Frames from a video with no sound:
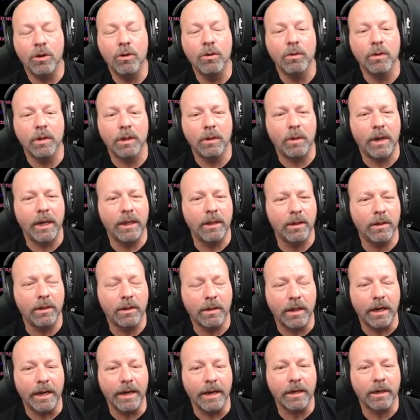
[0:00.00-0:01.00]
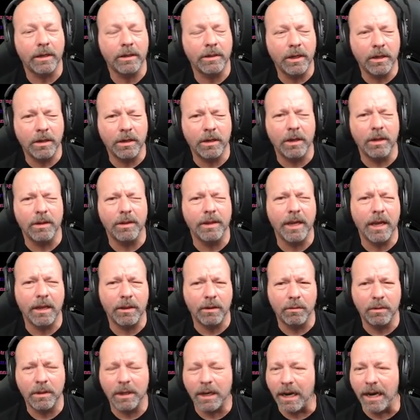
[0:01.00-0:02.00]
Who do I look like? No, no, no. The
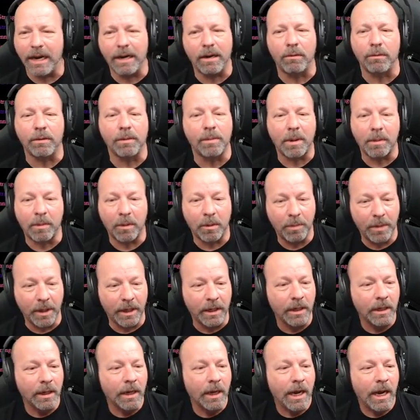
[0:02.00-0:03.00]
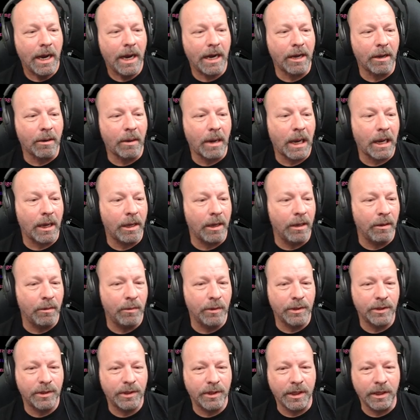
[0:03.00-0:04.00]
other one. I don't remember. But anyway, it
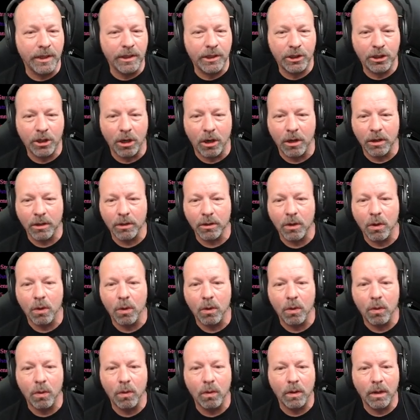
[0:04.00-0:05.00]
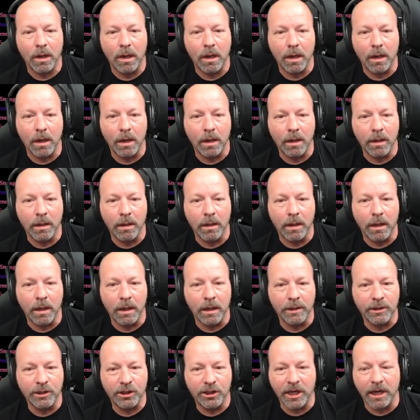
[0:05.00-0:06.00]
was the Sean Cole uh,
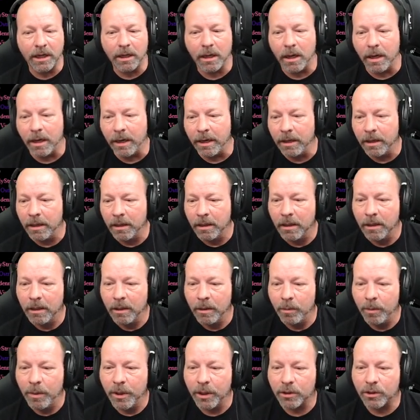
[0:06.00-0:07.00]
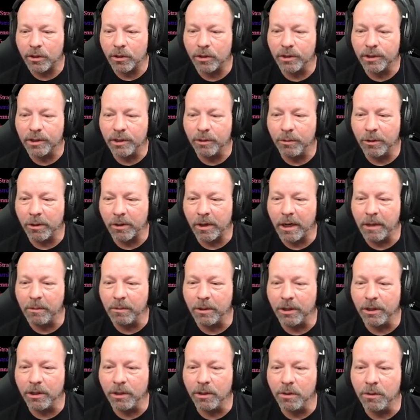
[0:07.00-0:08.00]
uh, Jedi pictures that we were
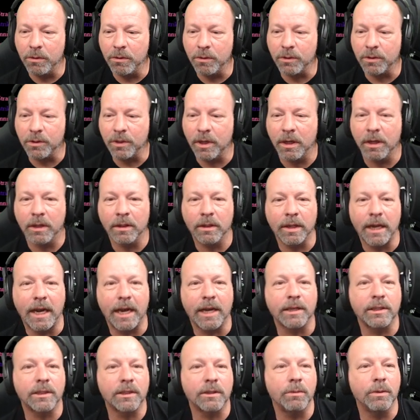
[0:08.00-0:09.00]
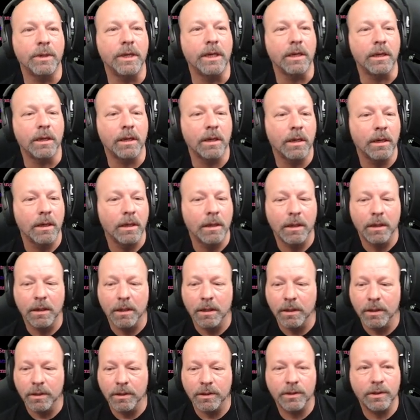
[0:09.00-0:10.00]
able to use last week.
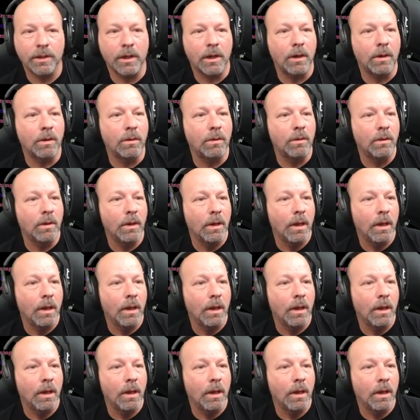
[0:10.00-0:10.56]
So.